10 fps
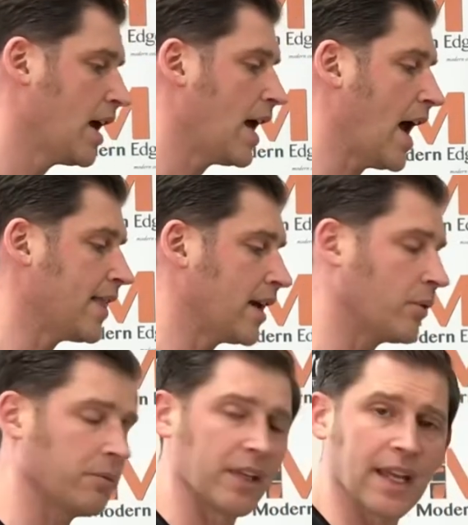And then when
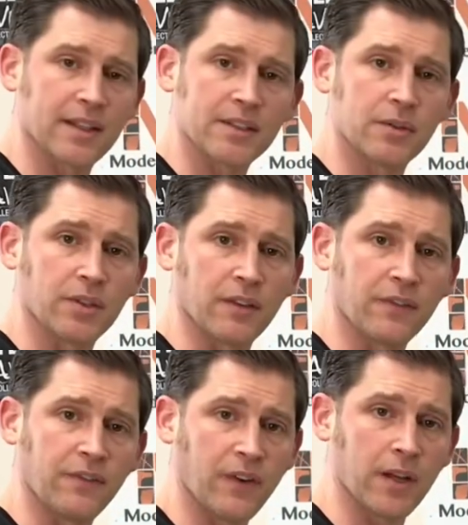we get to the
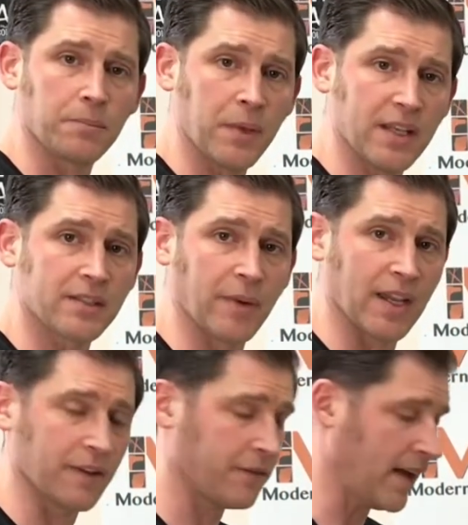front piece by the
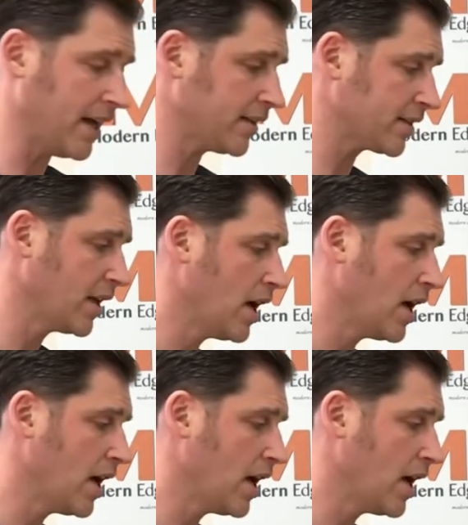face,